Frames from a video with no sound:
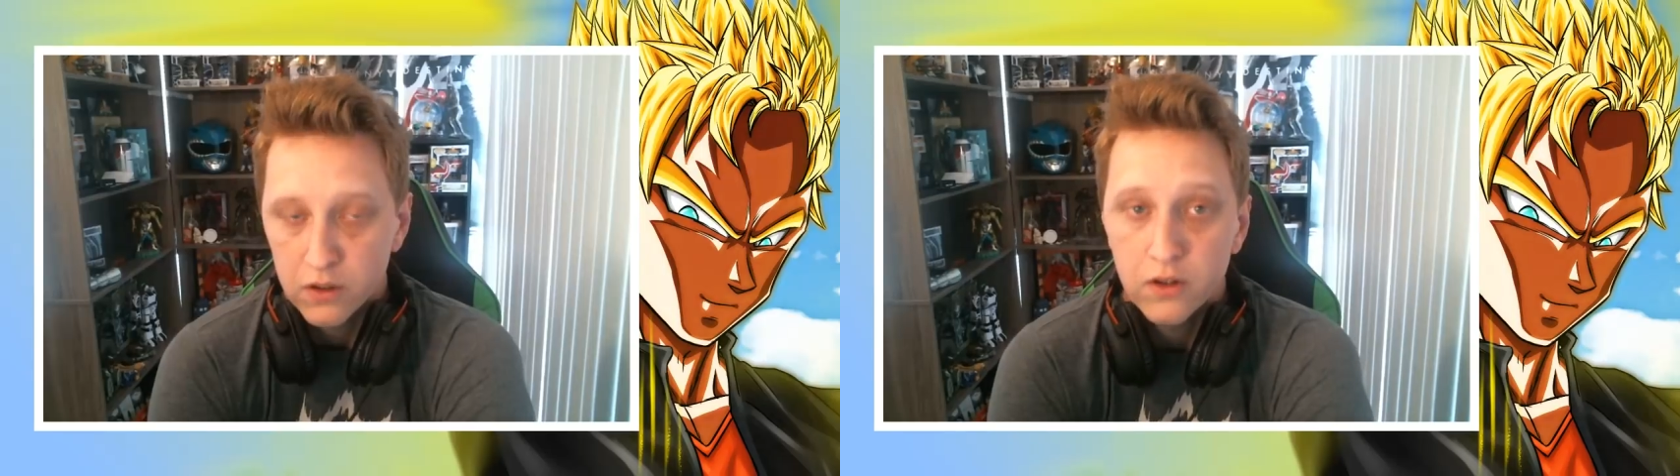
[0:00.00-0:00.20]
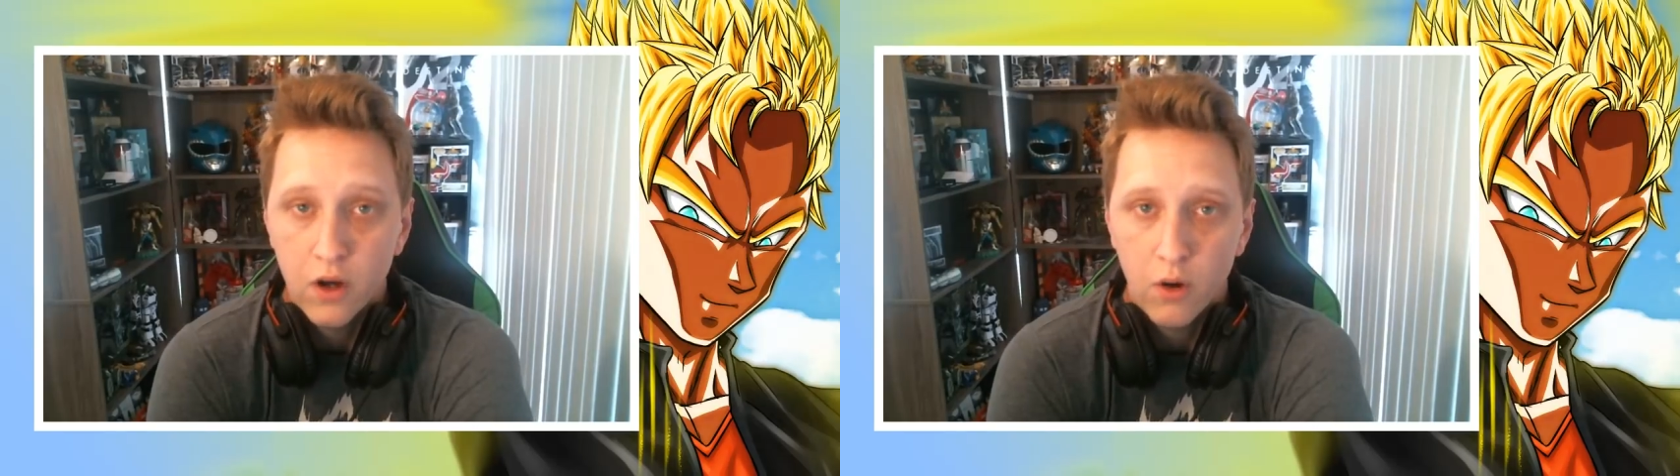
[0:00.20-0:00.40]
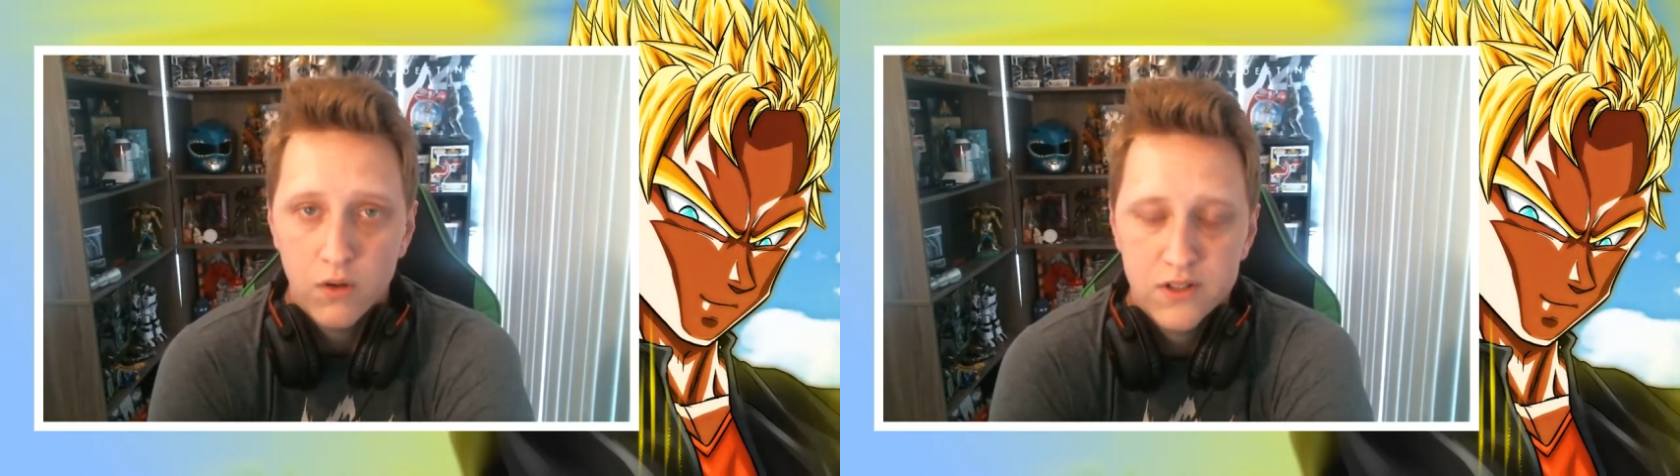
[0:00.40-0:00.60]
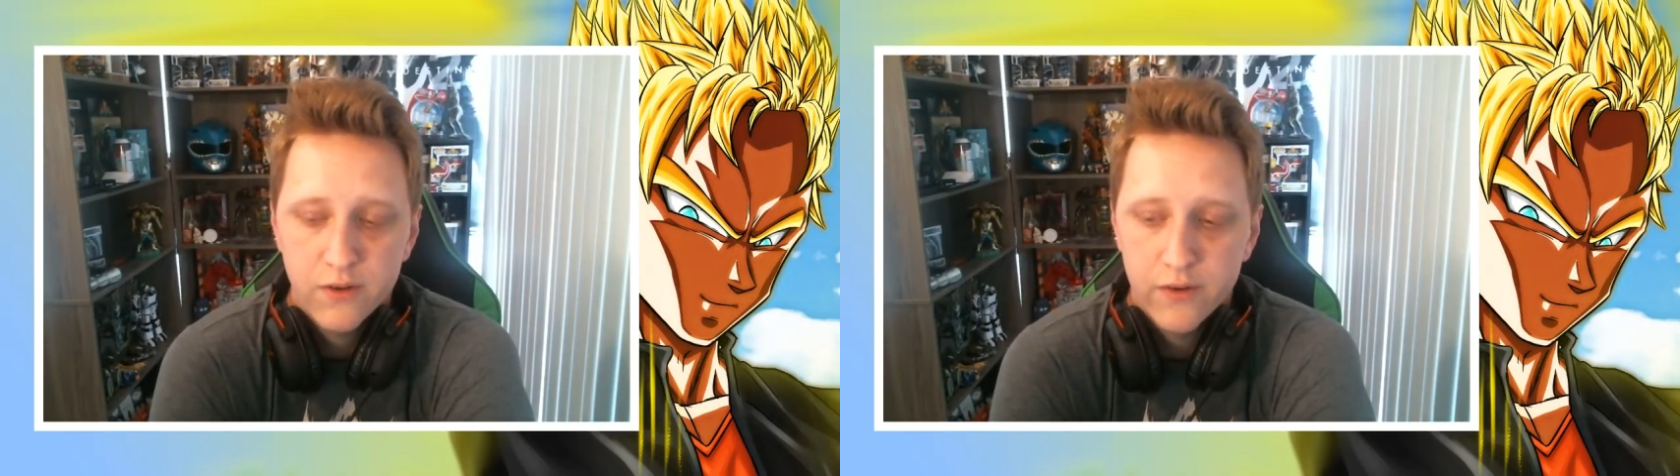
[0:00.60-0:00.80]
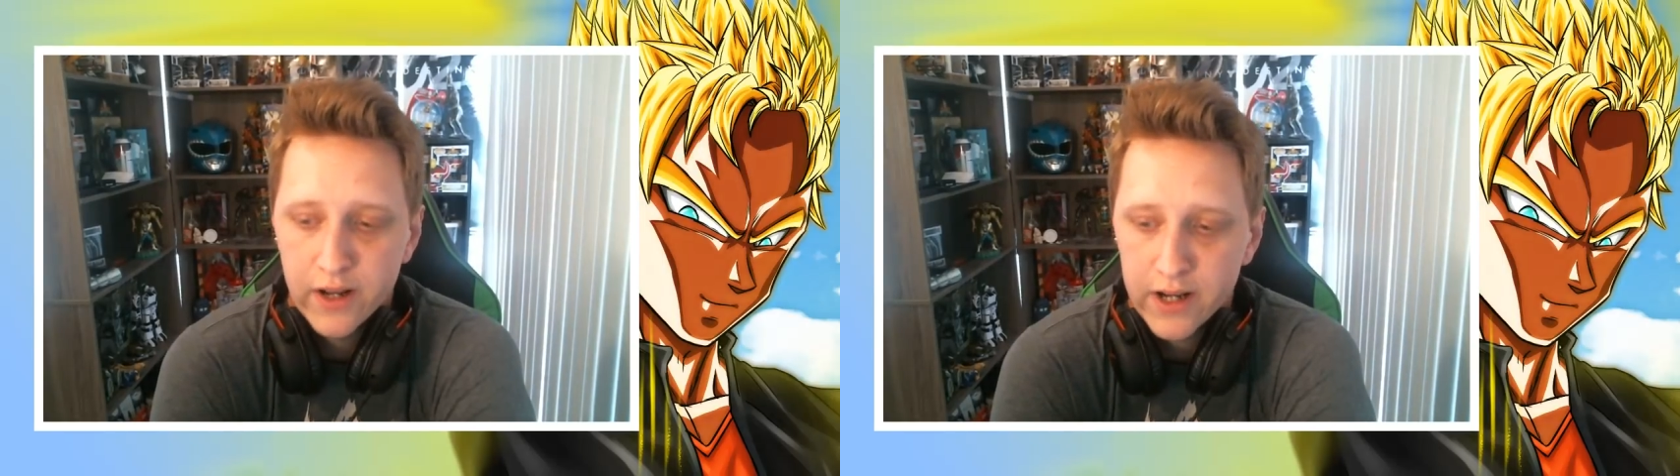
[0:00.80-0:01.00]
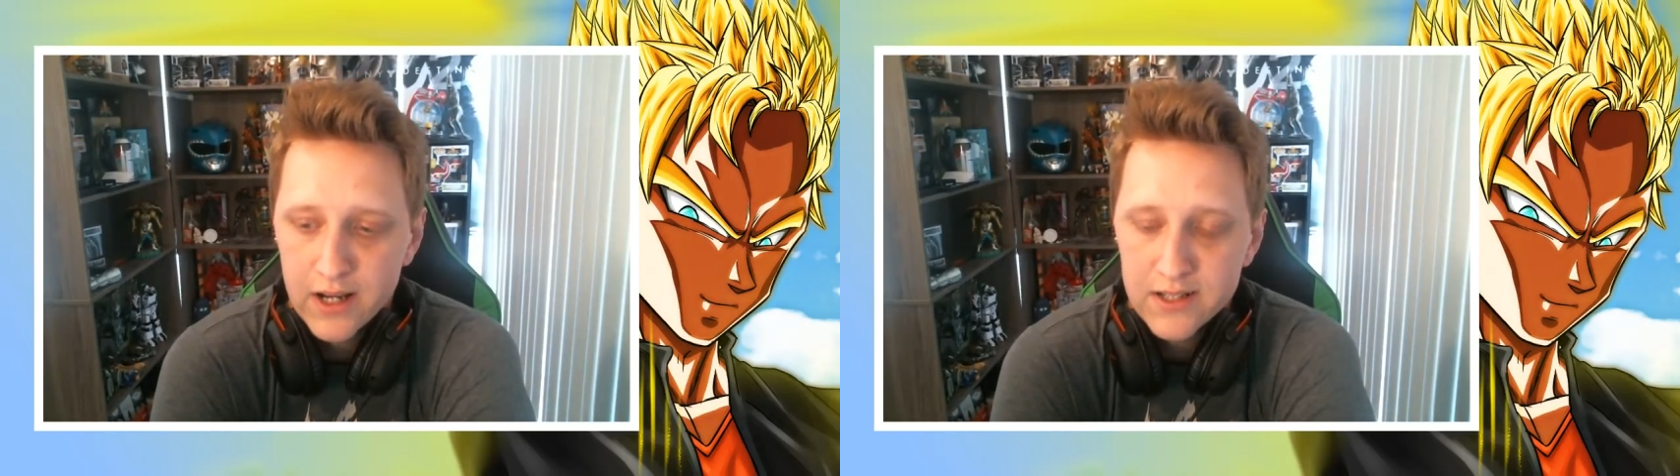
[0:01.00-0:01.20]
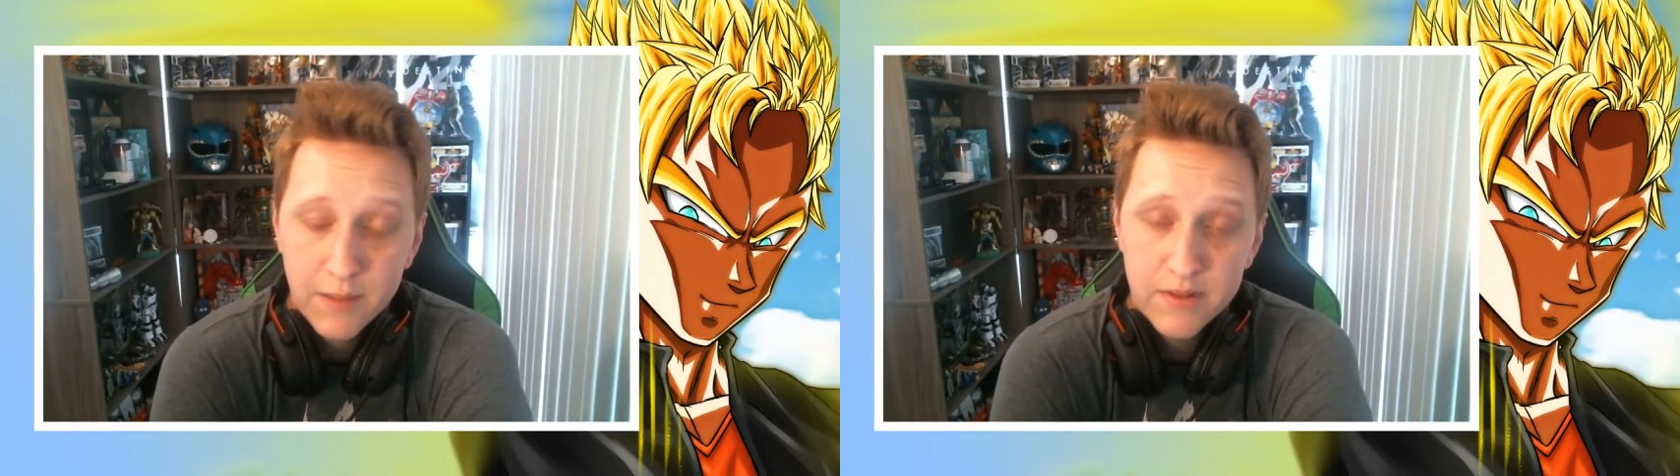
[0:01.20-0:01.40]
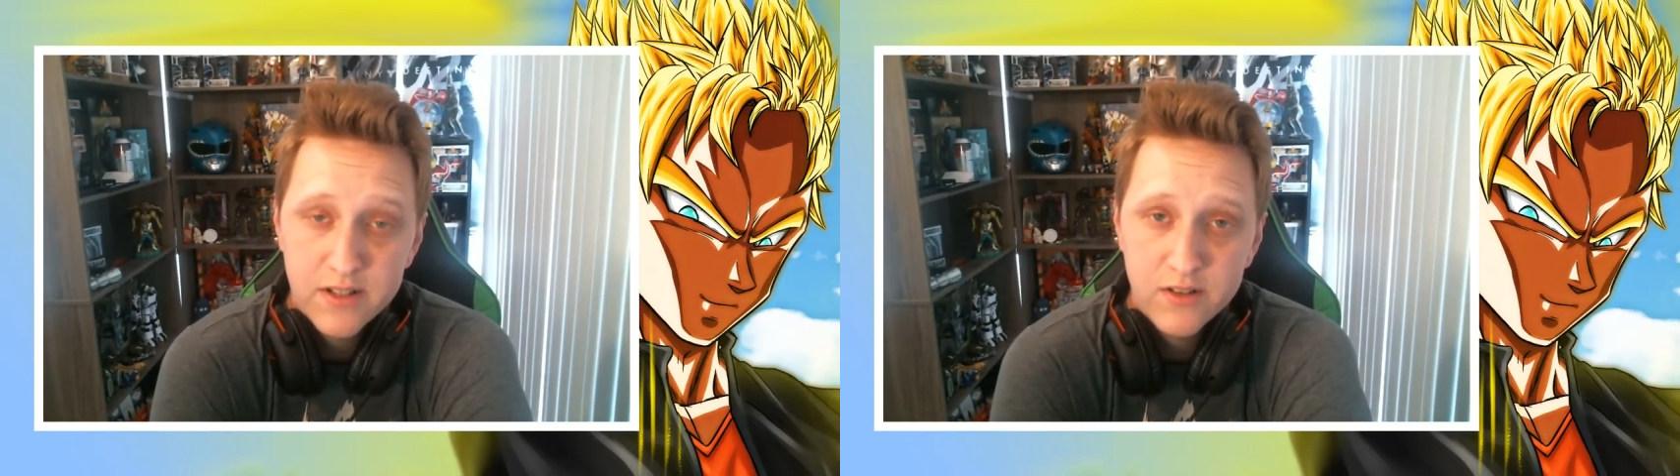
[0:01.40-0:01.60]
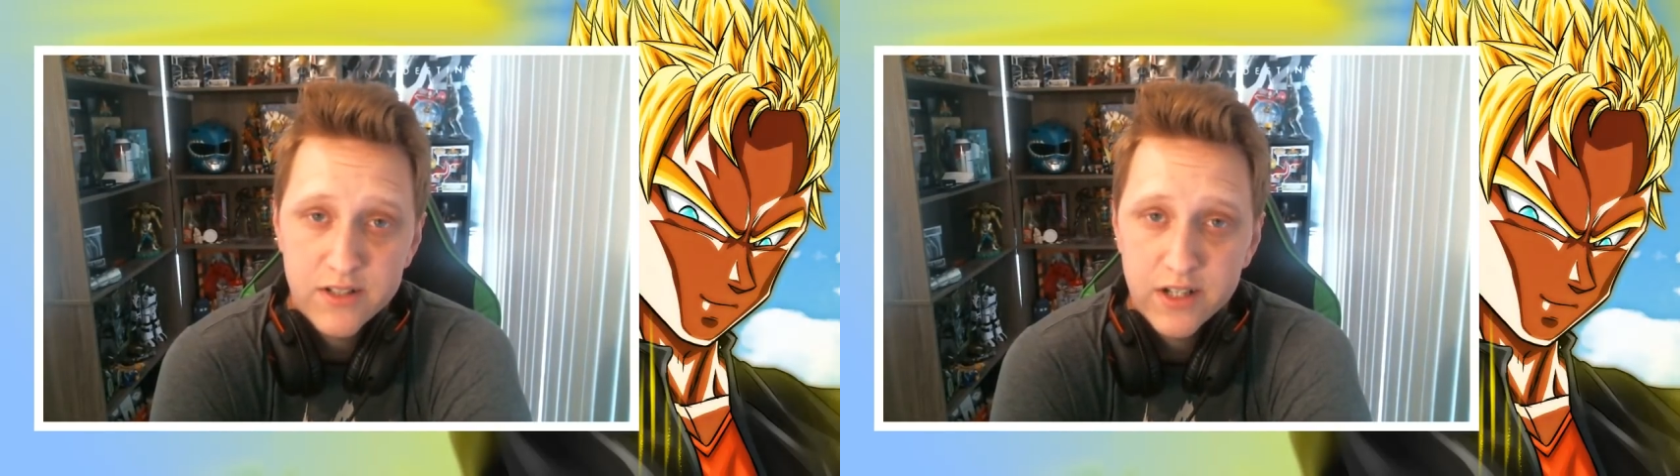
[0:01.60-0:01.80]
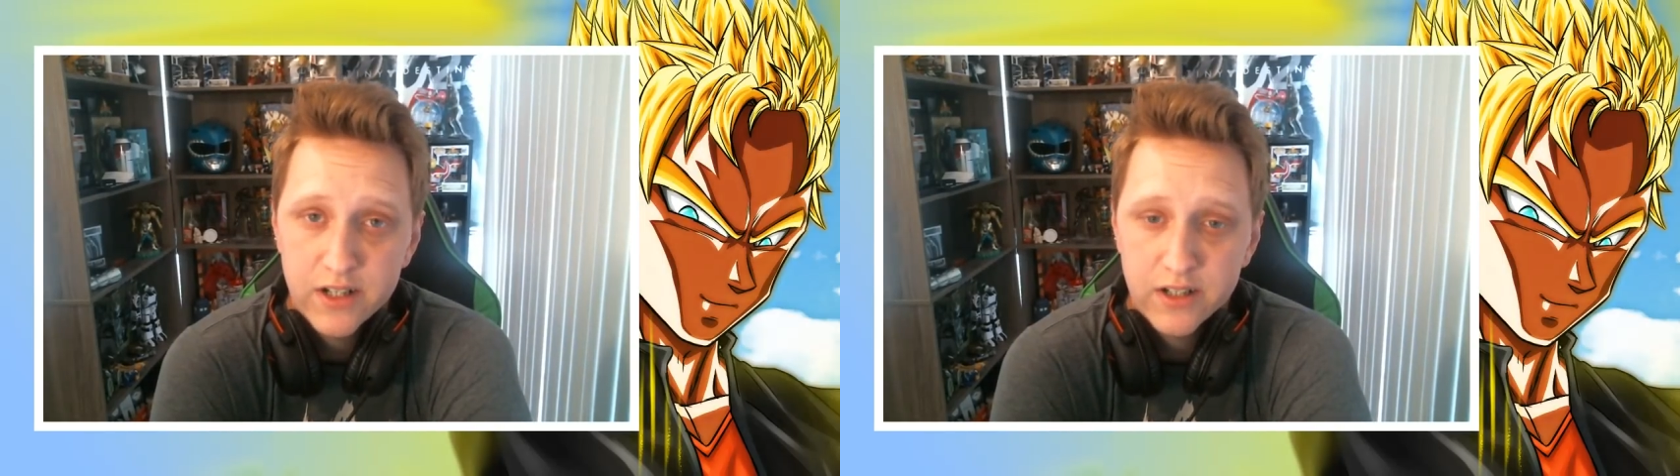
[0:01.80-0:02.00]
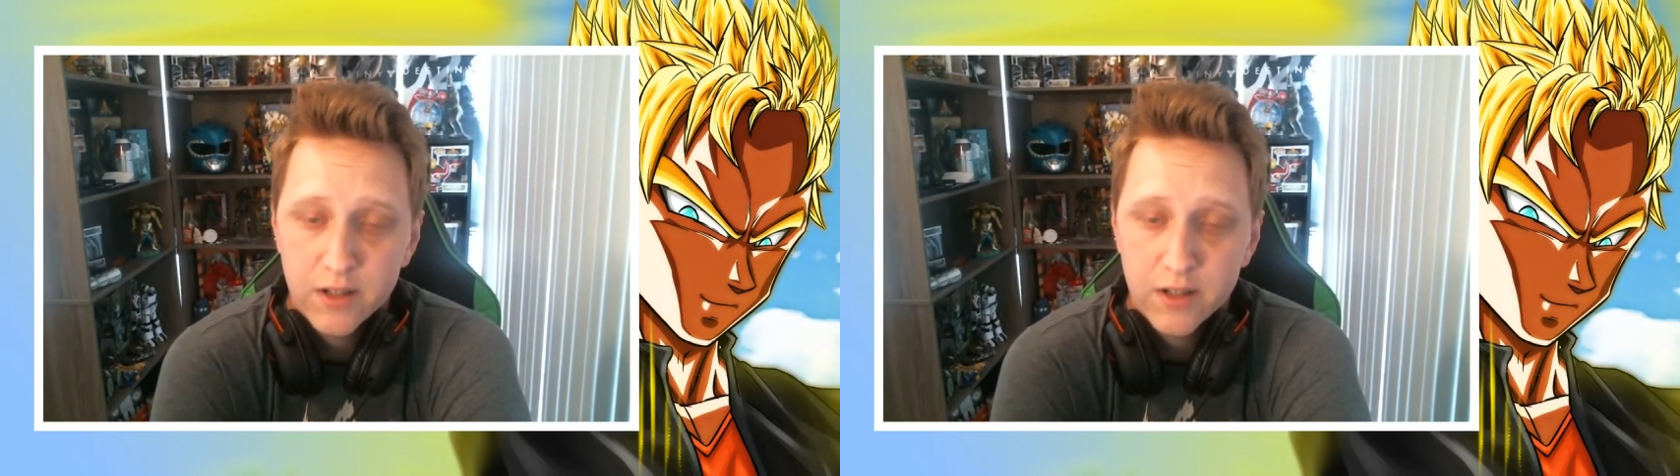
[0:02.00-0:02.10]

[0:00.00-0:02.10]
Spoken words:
Yo, what's going on, guys? OmniToast here,